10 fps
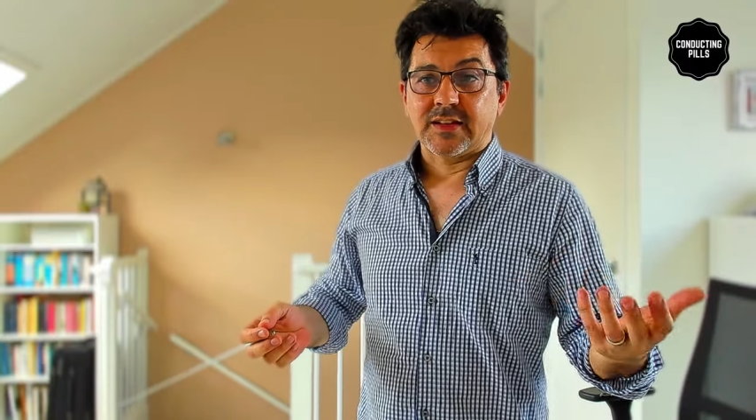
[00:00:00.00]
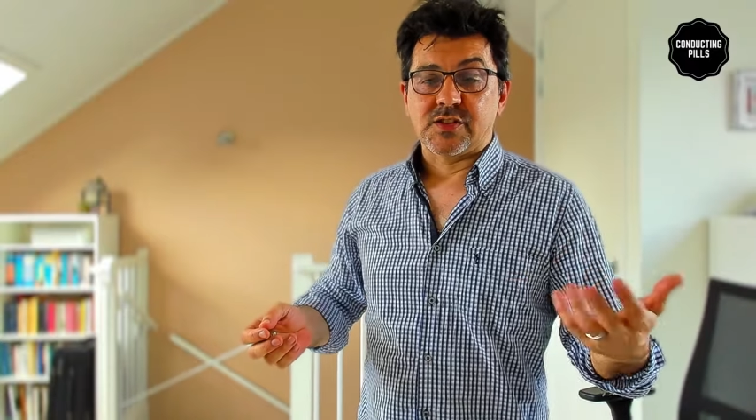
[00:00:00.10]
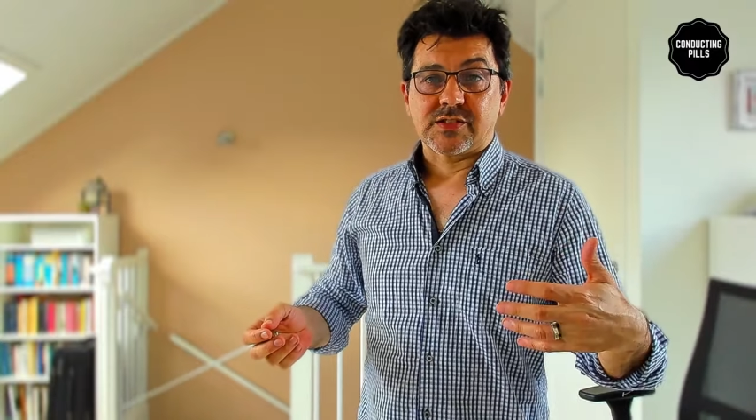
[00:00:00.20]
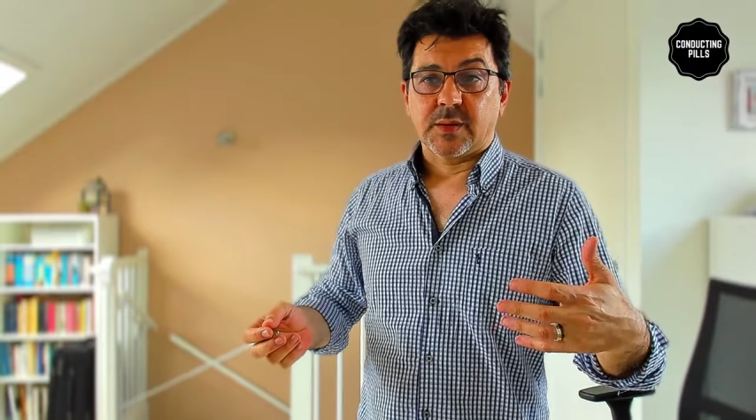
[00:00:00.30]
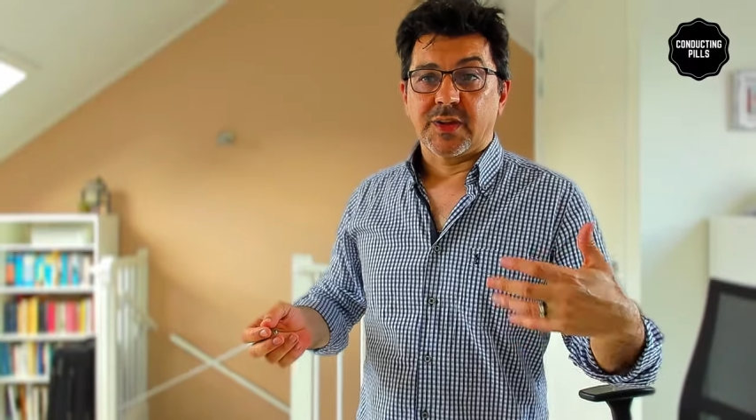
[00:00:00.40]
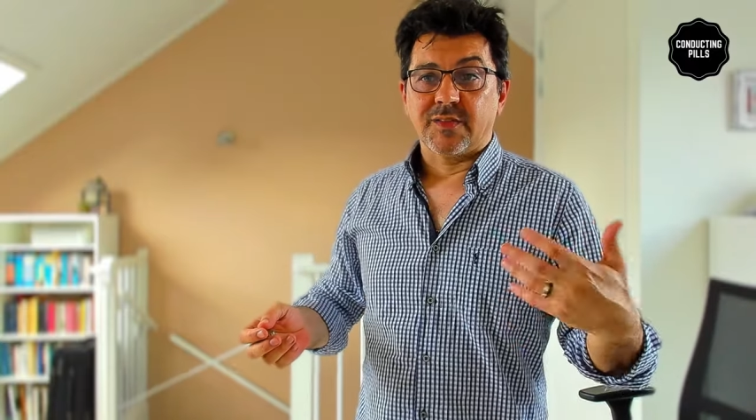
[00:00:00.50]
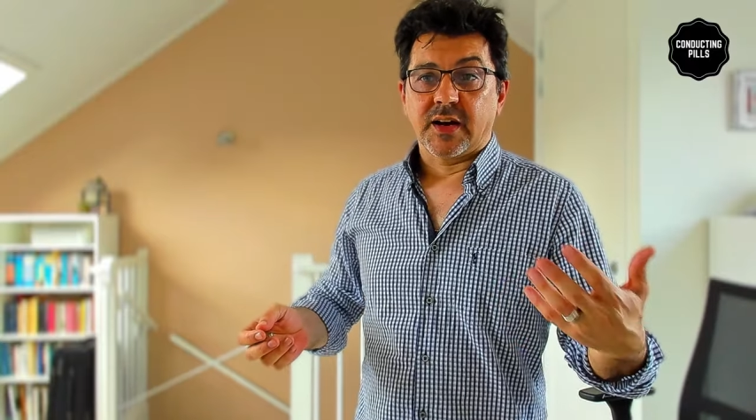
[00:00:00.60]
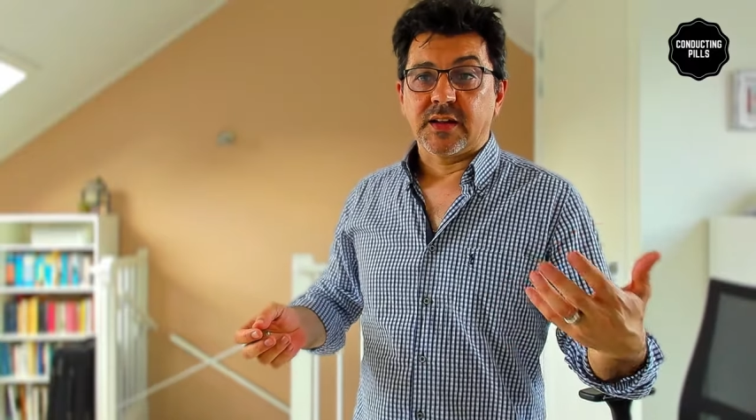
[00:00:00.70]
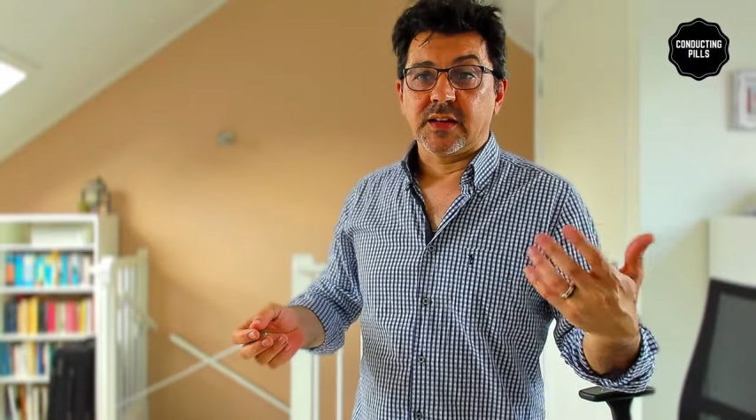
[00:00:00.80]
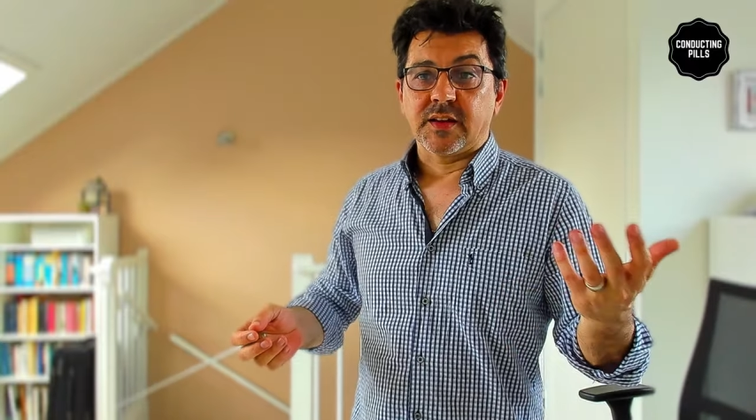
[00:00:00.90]
so
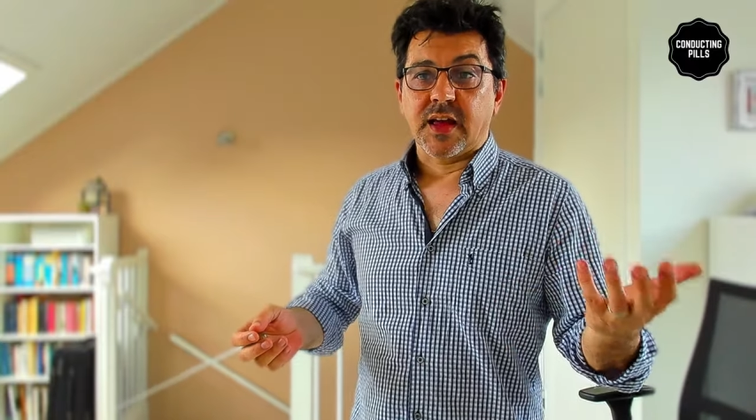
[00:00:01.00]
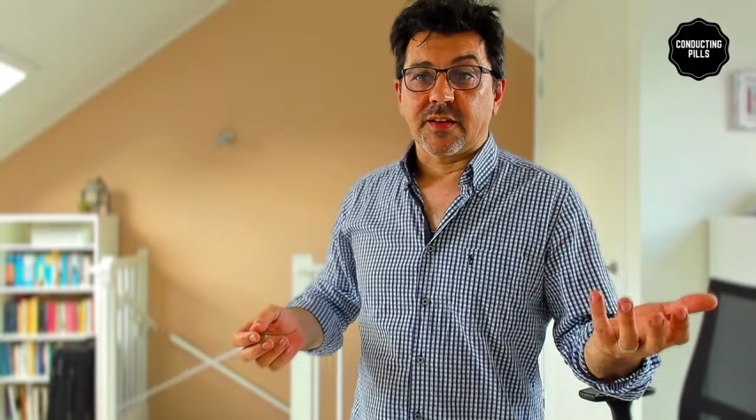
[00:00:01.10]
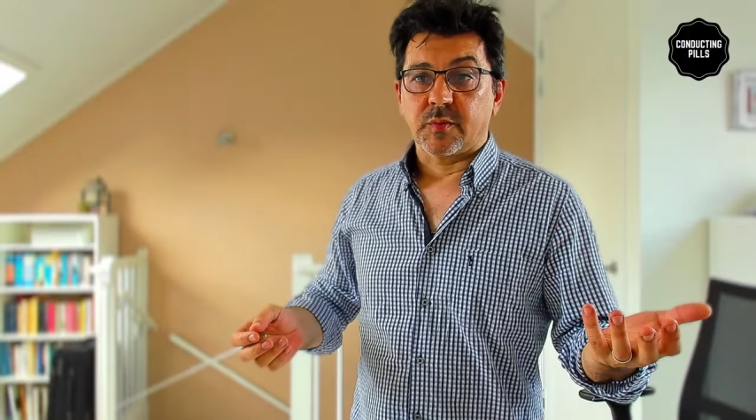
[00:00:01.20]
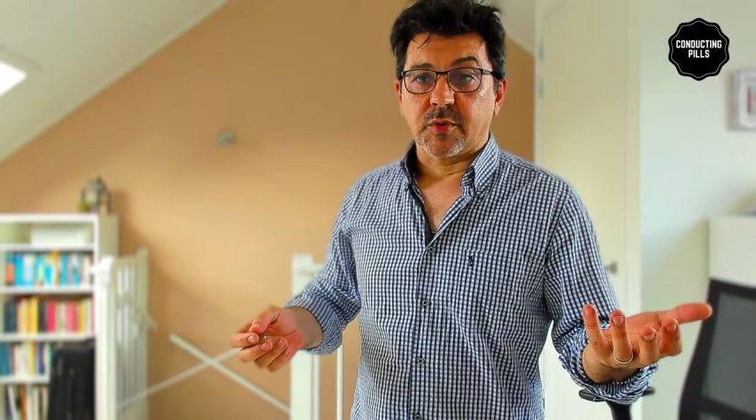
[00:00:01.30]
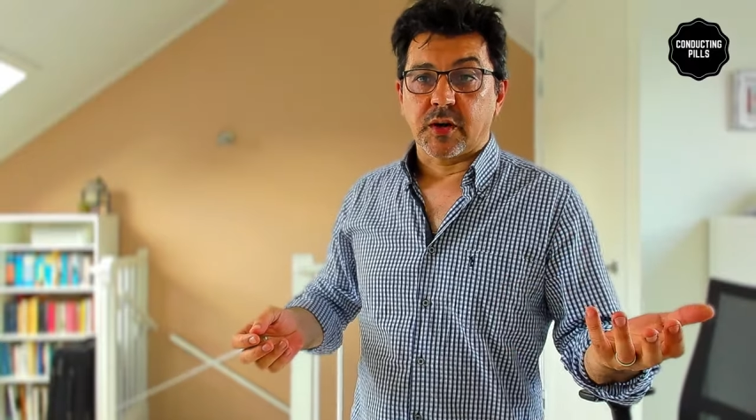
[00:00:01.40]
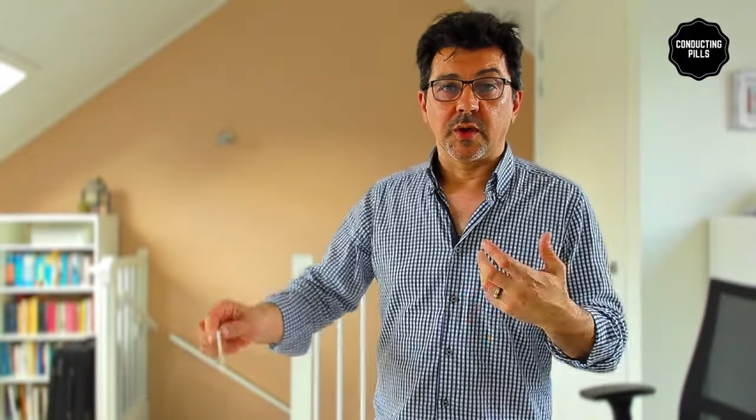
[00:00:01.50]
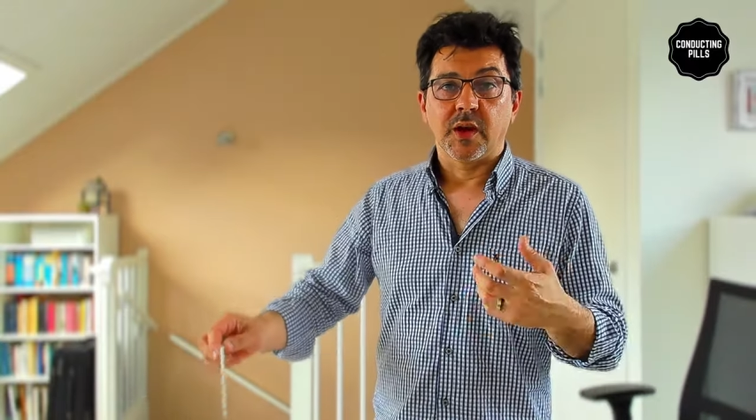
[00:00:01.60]
subdividing every bar?